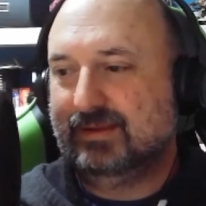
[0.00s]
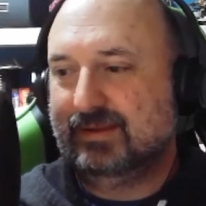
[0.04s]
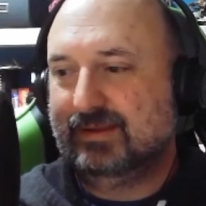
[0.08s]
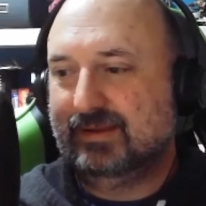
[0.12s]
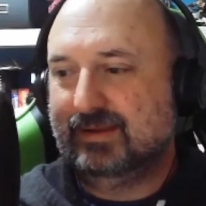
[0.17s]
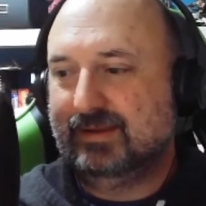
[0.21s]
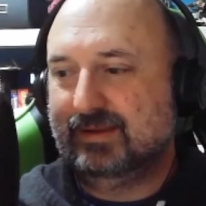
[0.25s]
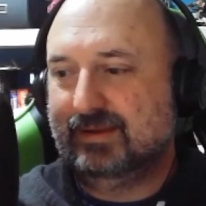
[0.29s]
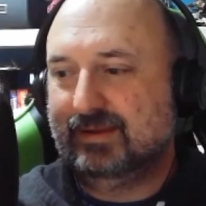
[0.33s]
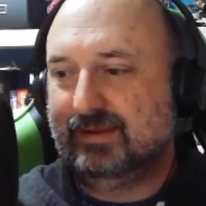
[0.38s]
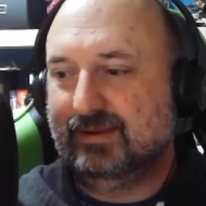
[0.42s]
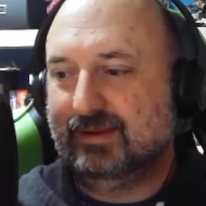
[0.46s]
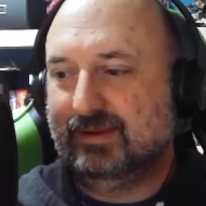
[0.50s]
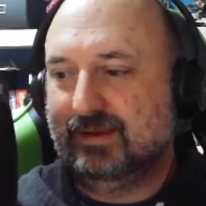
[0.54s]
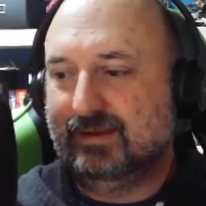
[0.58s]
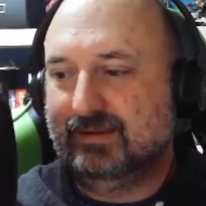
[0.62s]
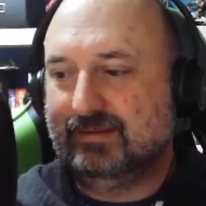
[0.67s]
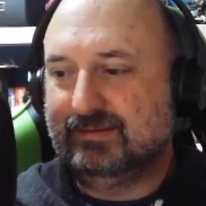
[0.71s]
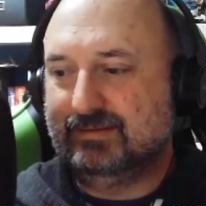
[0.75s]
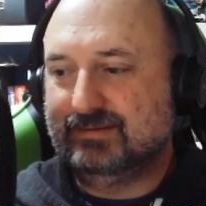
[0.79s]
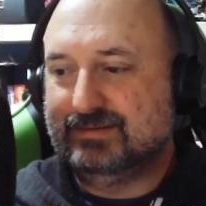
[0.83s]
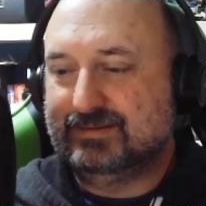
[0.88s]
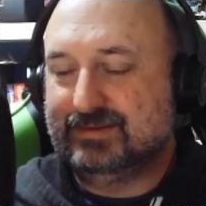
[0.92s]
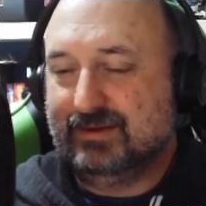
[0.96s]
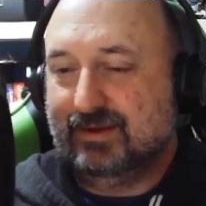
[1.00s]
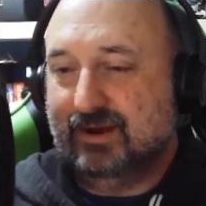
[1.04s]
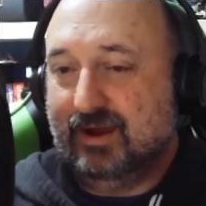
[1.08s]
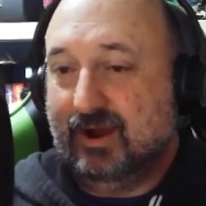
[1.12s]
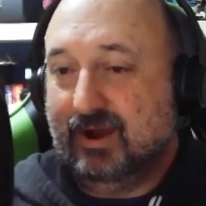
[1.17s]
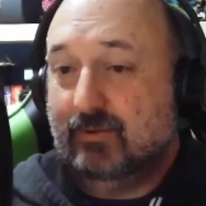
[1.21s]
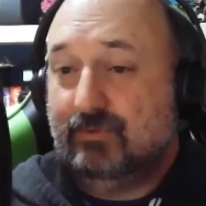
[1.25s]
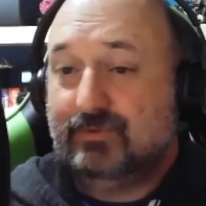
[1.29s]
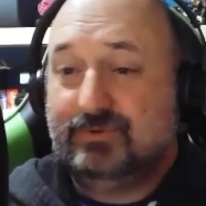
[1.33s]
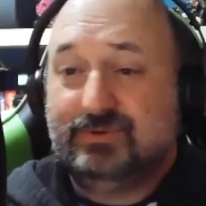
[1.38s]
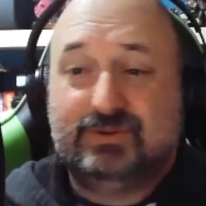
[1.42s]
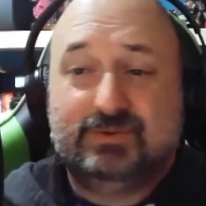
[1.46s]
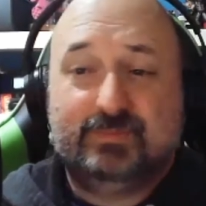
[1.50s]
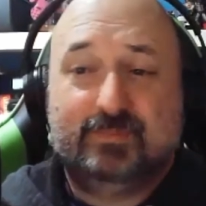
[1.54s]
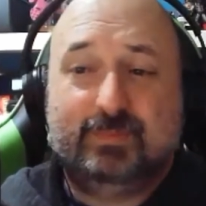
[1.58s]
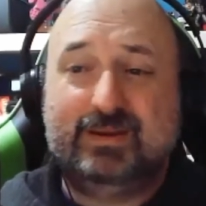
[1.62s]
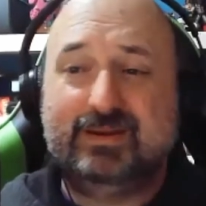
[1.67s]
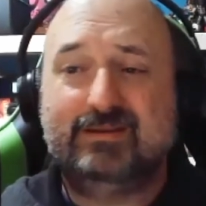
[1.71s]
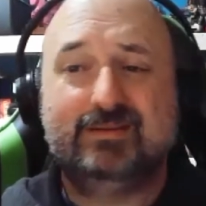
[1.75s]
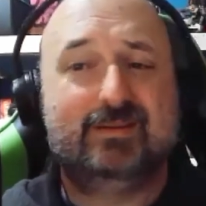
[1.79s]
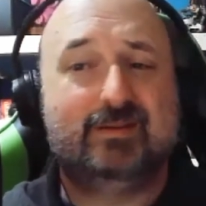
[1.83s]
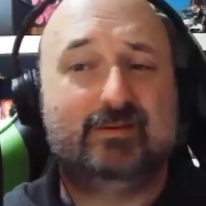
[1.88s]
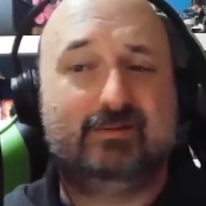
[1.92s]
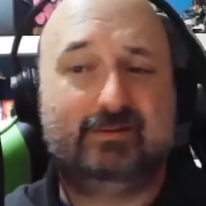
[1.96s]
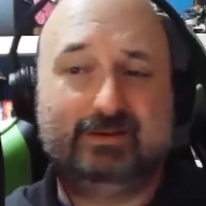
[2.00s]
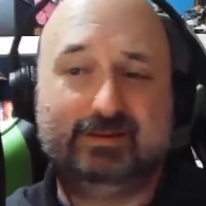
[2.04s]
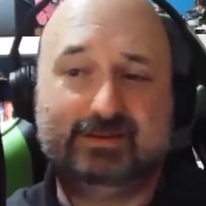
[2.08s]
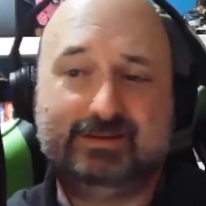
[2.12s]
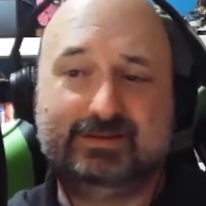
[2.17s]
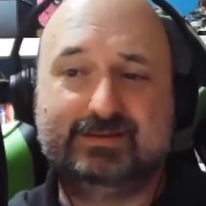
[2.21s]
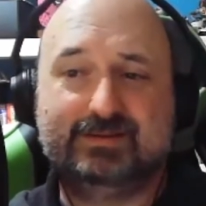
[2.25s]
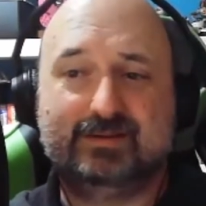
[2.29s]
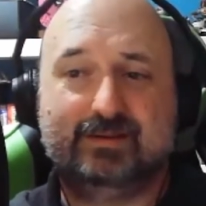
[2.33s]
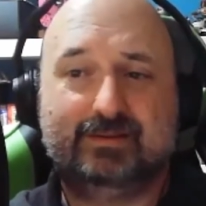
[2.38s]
I was just being nice.